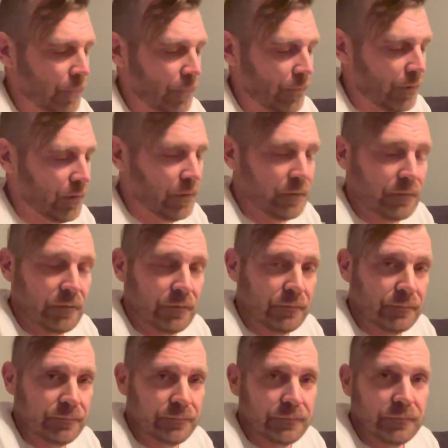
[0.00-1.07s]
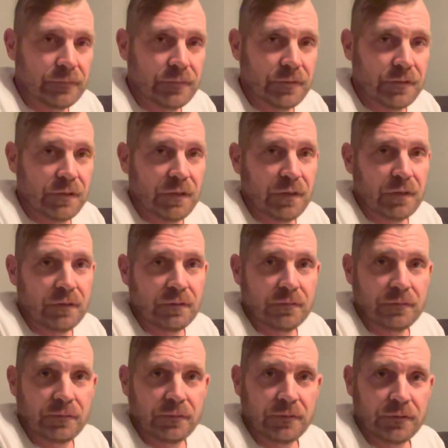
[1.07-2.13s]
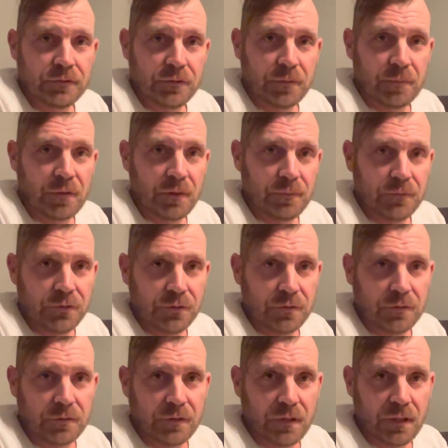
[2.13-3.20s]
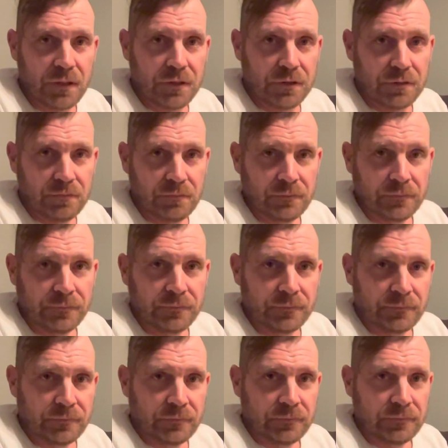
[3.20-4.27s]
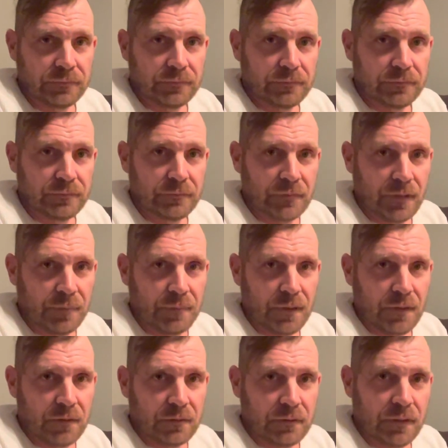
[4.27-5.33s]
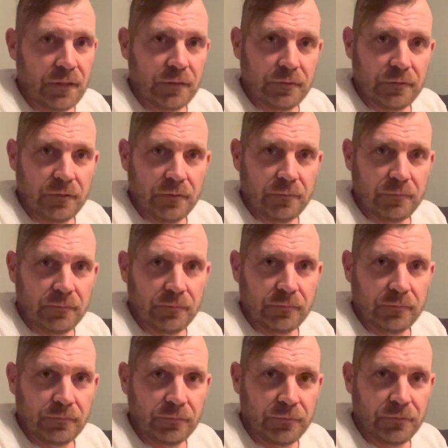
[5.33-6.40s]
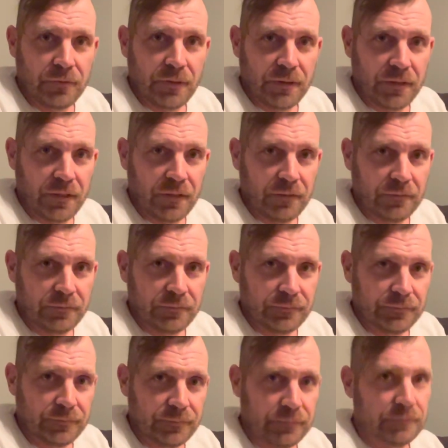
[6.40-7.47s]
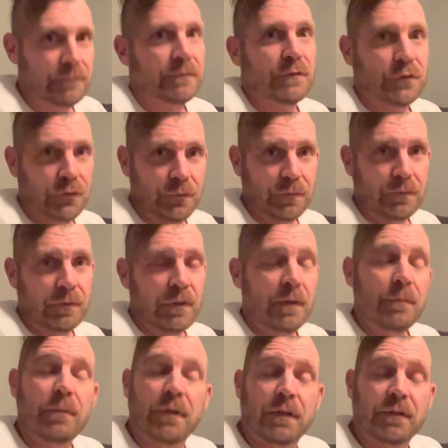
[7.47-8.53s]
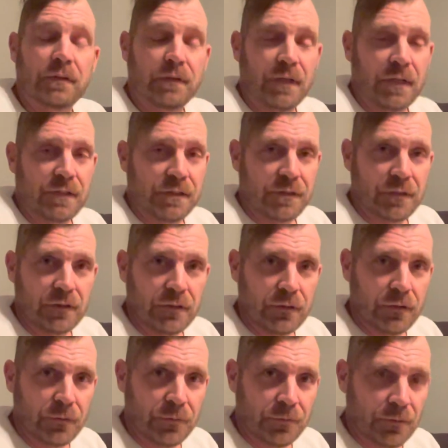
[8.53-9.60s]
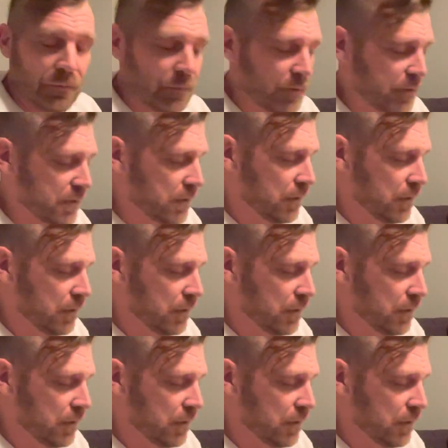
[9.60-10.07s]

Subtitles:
I don't know. Let's see. Dream come true / nightmare. I don't know. We'll find out soon. But you guys are gonna go through it with us.